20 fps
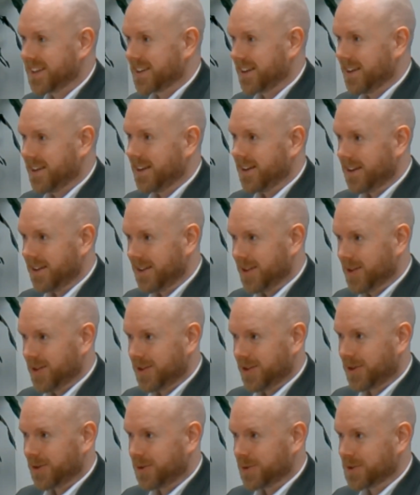And I think
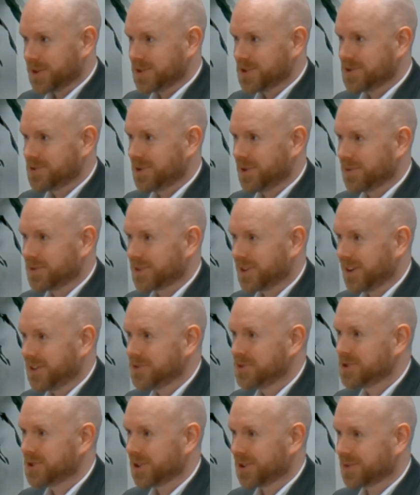the whole industry was kind of
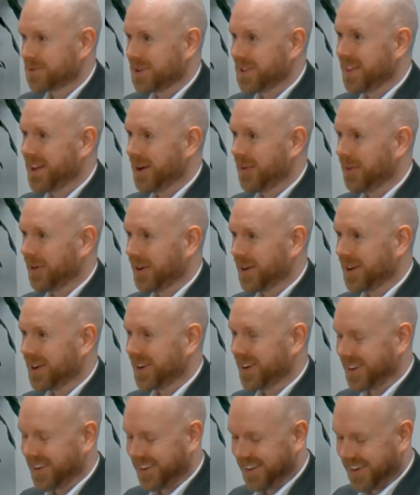shocked when that
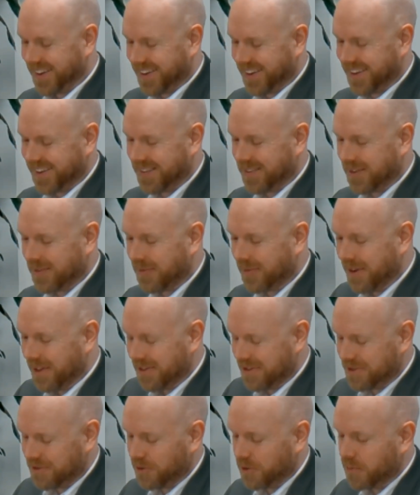one went
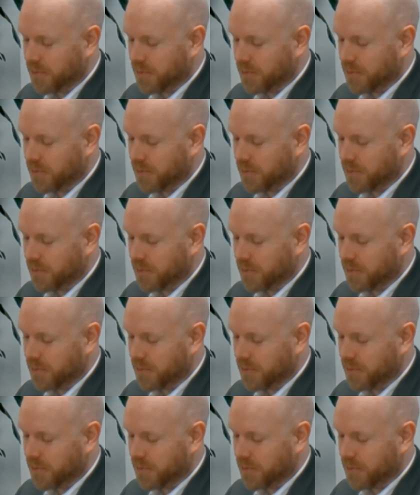through.